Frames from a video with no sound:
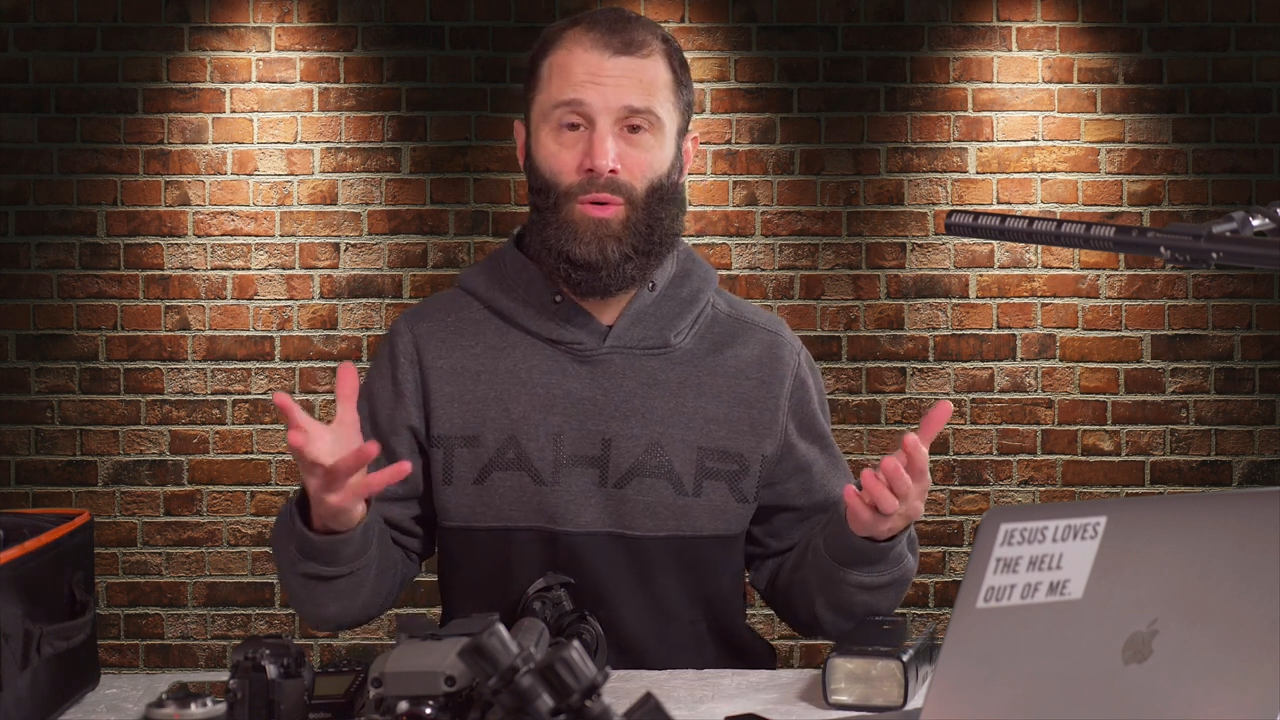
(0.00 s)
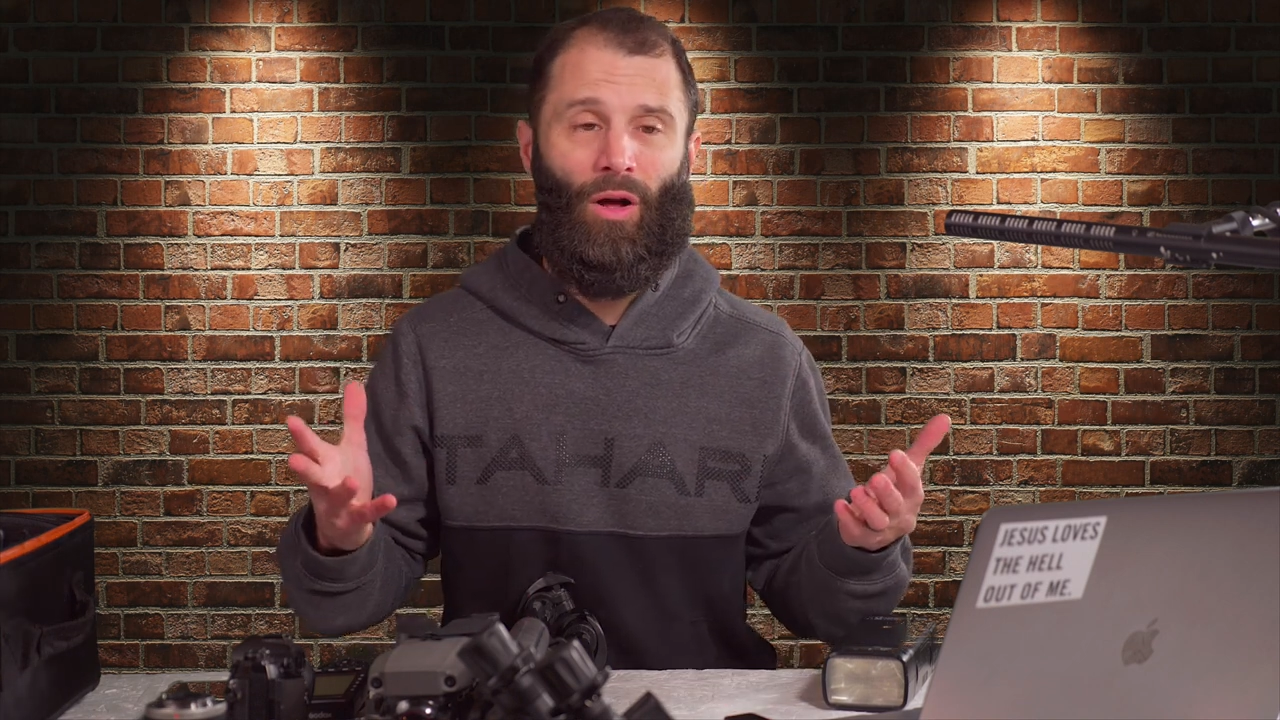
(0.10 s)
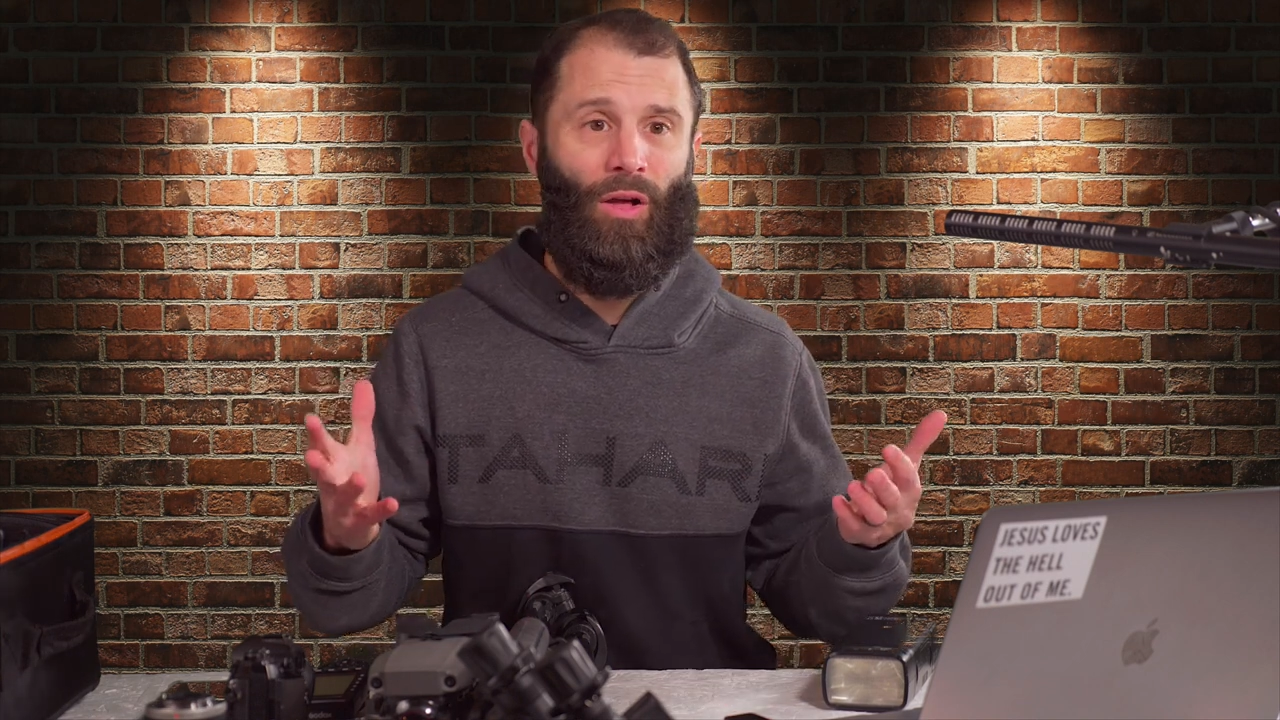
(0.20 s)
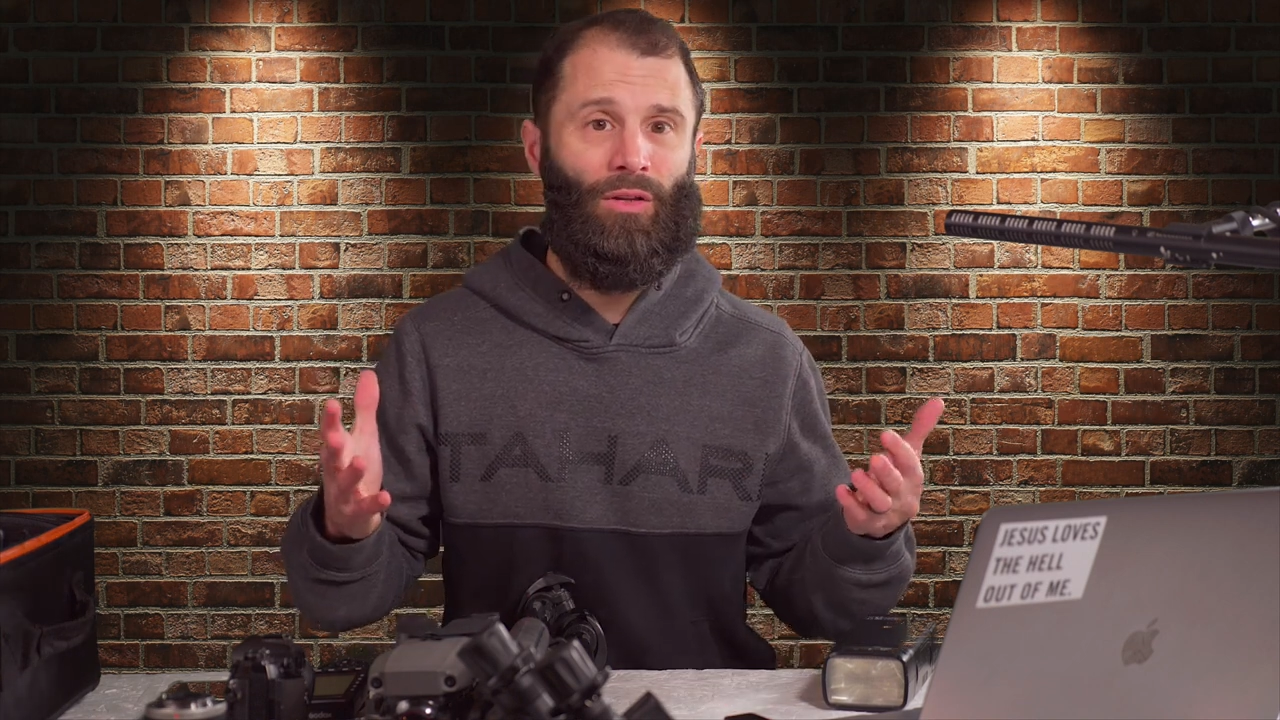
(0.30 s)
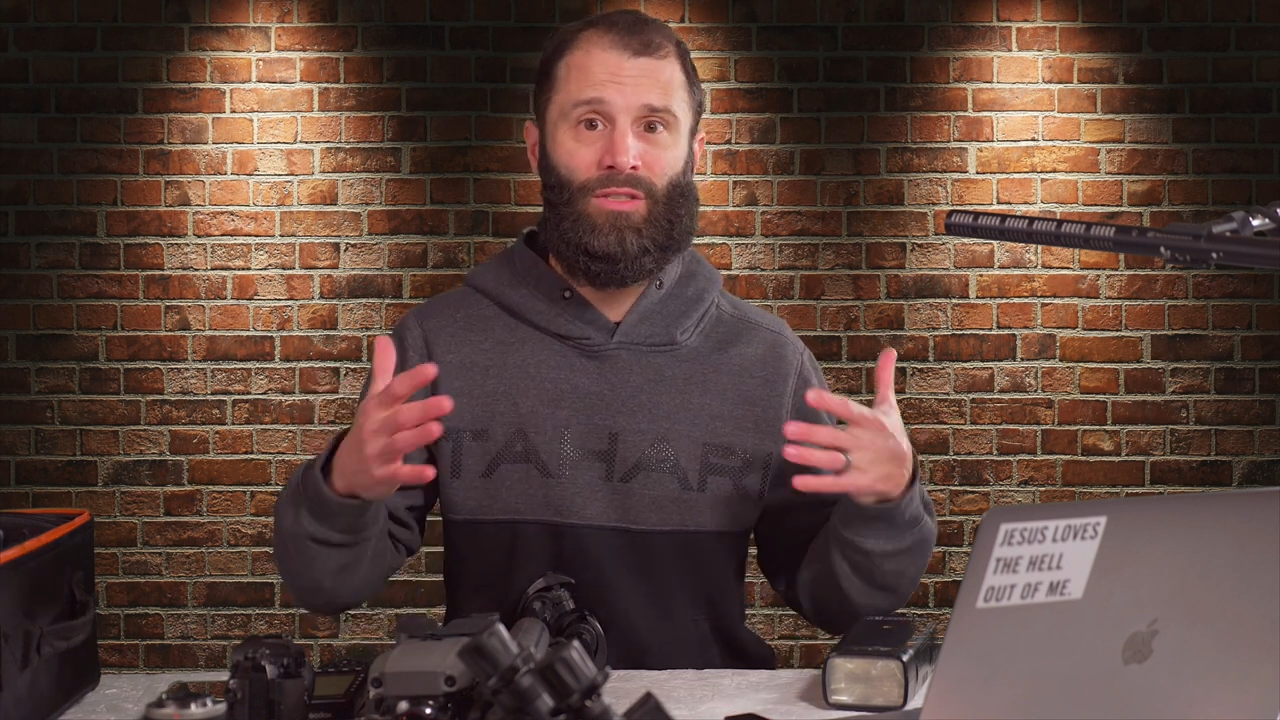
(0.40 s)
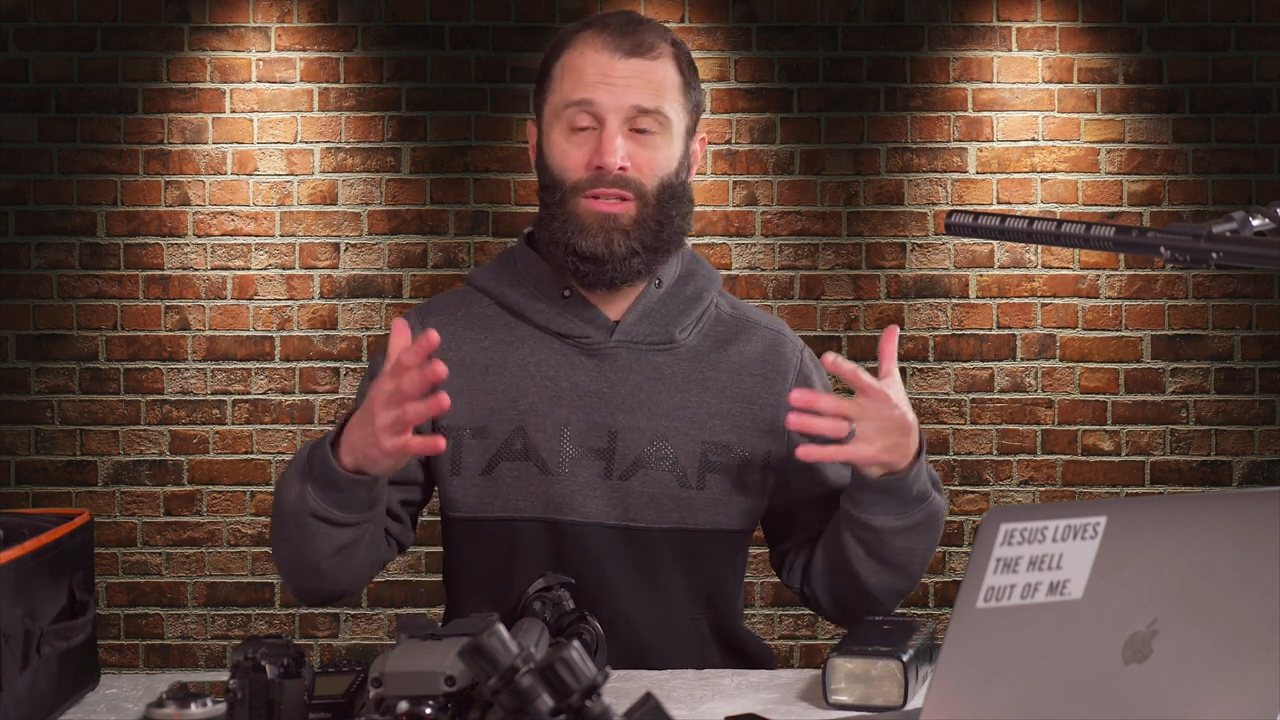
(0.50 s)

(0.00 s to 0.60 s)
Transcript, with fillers: walls.